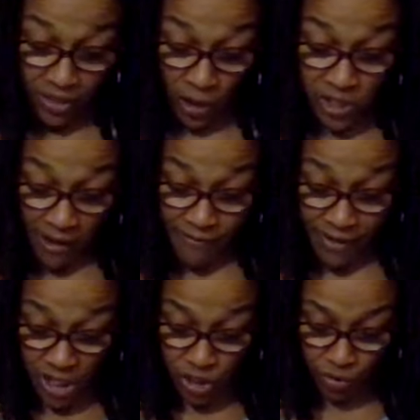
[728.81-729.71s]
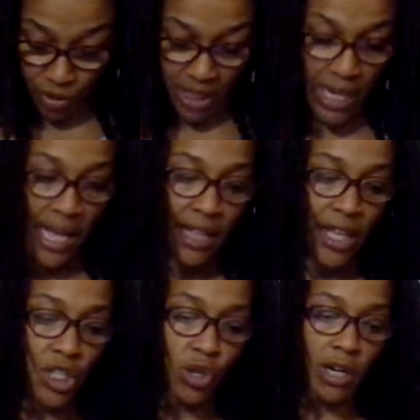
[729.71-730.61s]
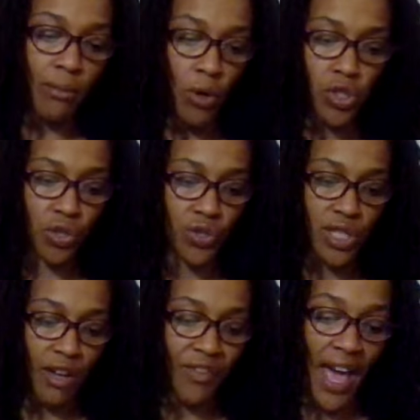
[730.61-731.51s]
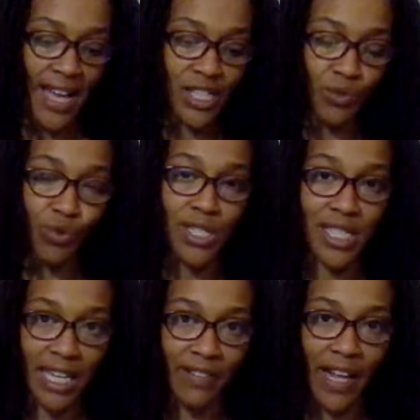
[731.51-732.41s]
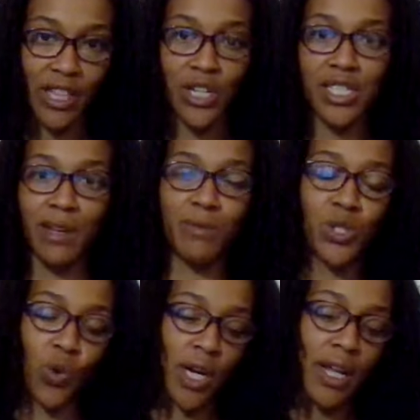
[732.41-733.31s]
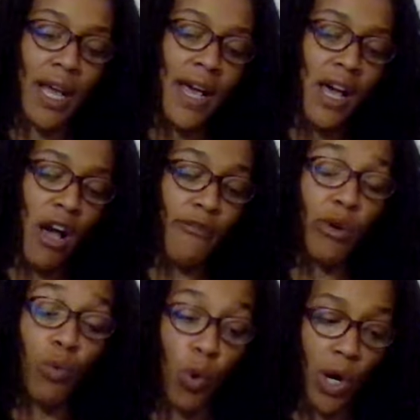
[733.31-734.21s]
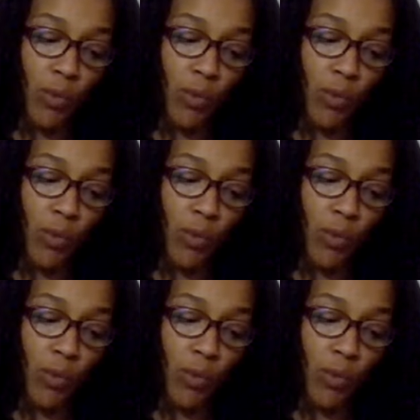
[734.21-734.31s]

There's a victory that your emotional self has received. Like there's some sort of reward.